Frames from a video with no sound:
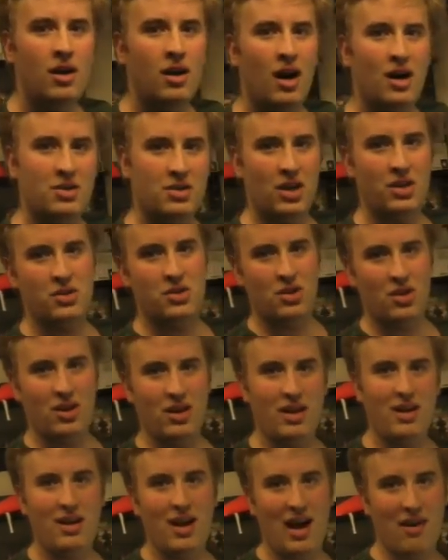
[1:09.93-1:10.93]

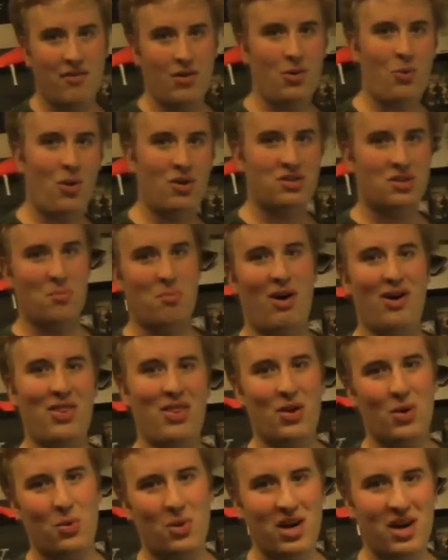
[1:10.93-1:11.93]
Essentially, every once a month
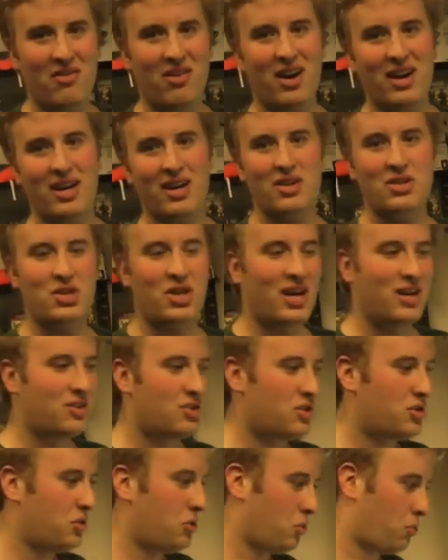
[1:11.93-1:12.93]
or whenever I get a
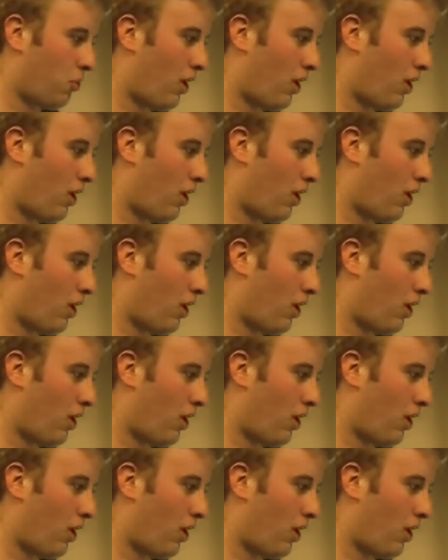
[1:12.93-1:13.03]
chance to